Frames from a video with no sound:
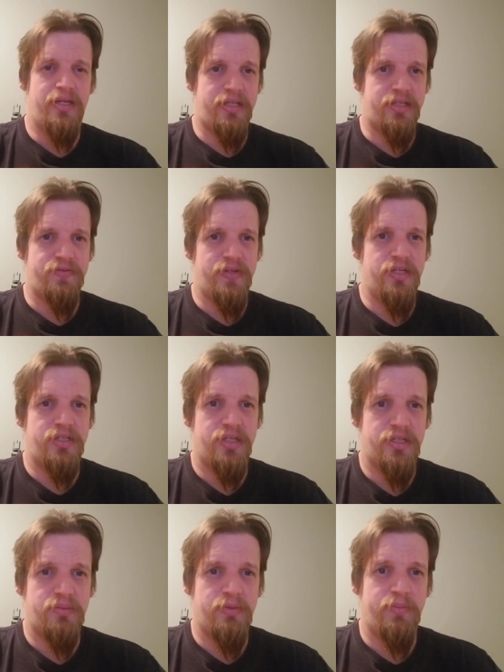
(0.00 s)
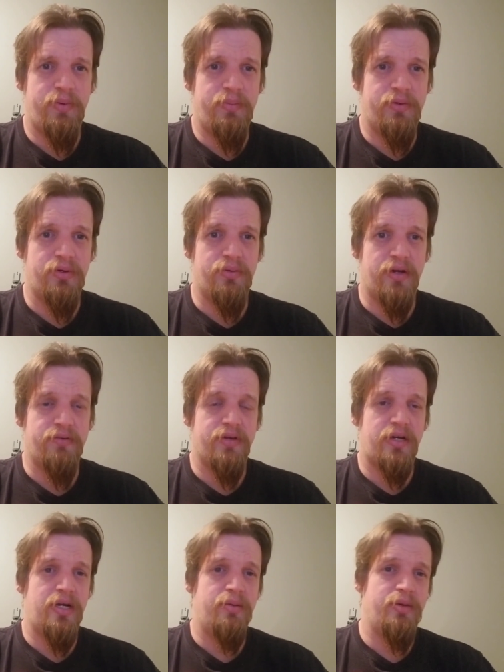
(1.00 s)
Like this video, share it so more people are aware of
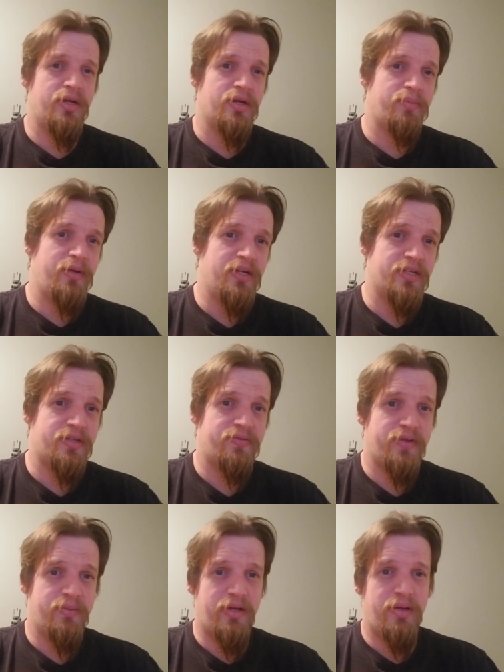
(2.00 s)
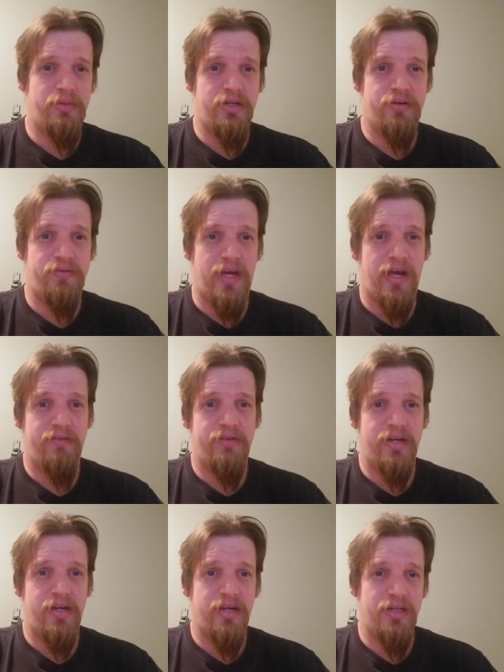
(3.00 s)
it. Comment your opinions of the film down below if you have
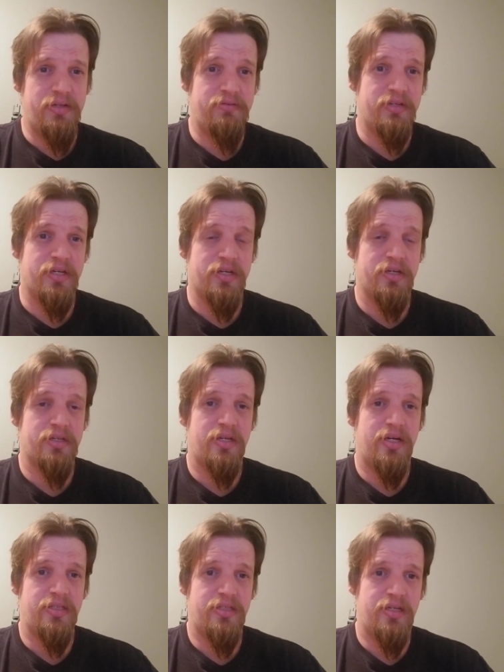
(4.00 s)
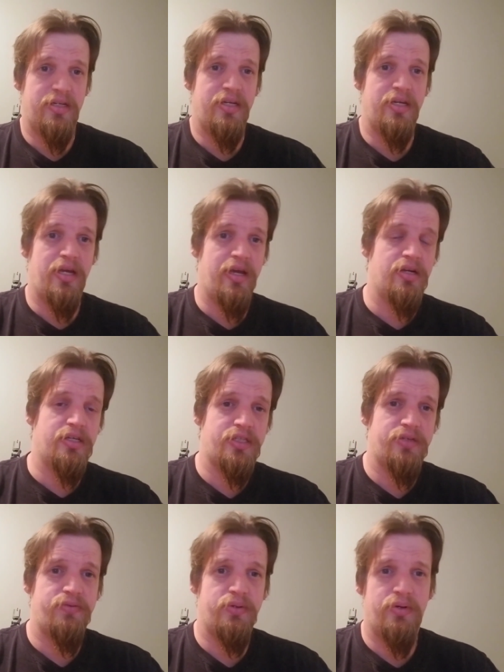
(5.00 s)
any. I'd love to hear your thoughts on it. And
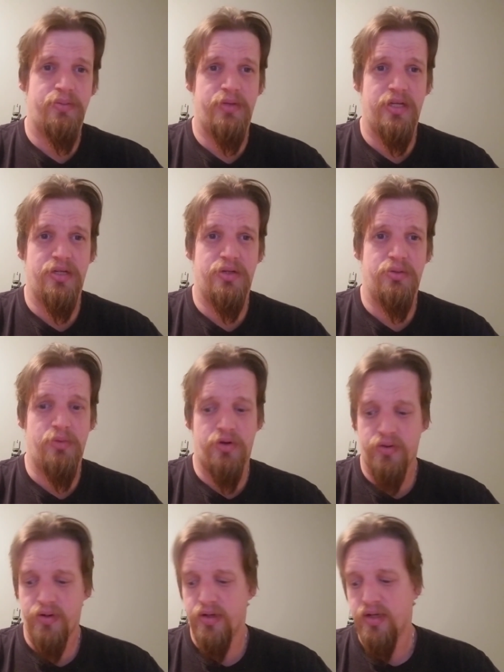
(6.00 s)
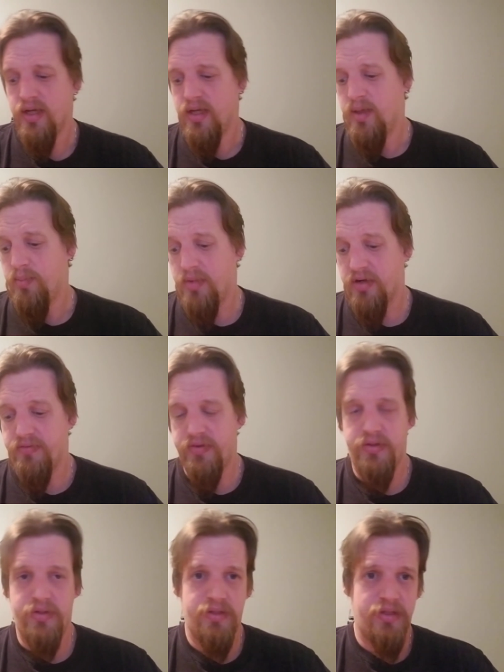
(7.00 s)
also, if you want me to do more
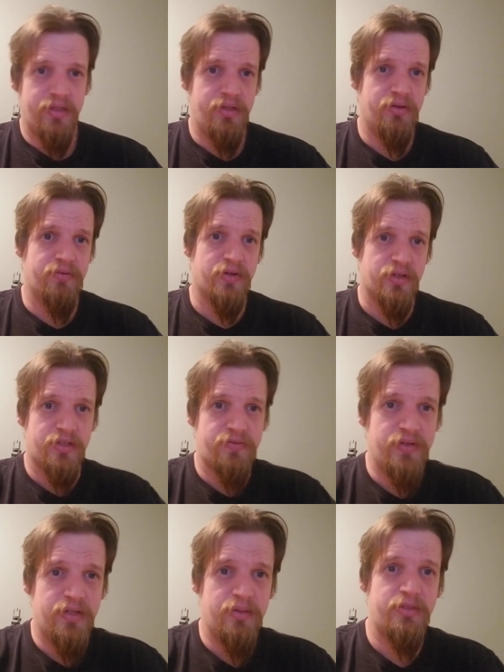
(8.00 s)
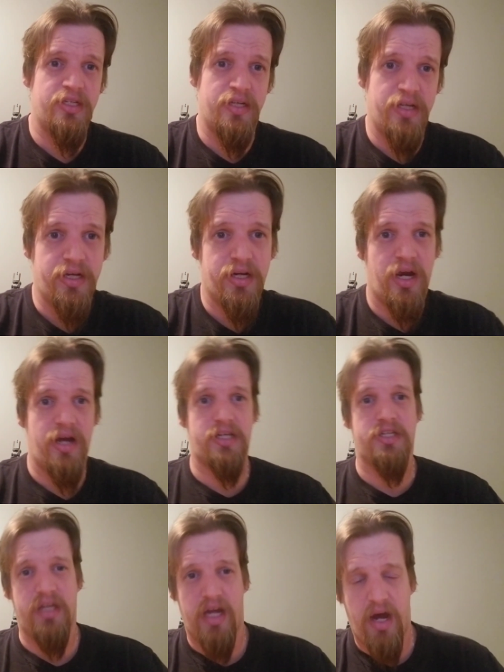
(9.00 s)
Marvel Universe films and you hear
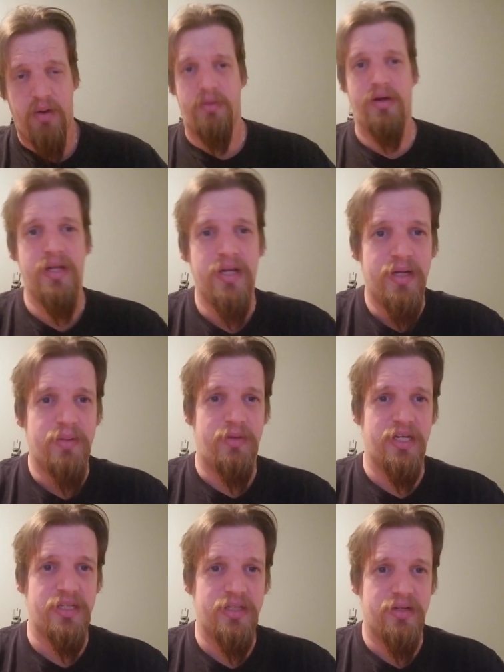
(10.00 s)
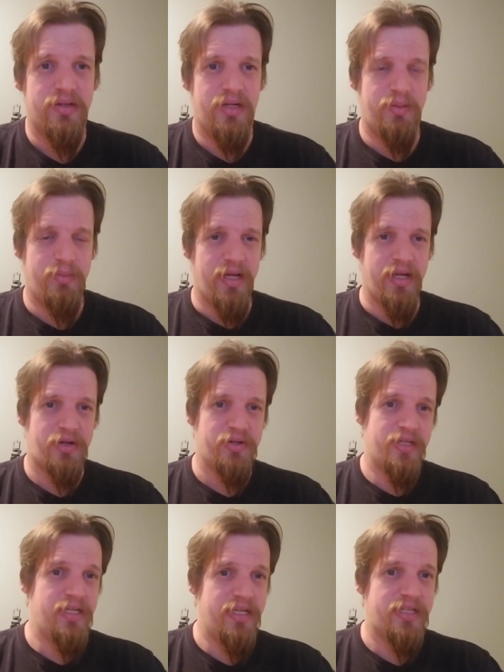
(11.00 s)
actually how much all my
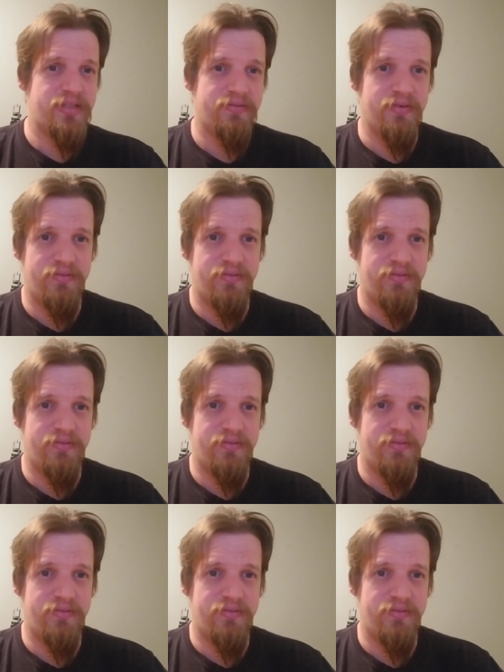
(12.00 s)
critiques of the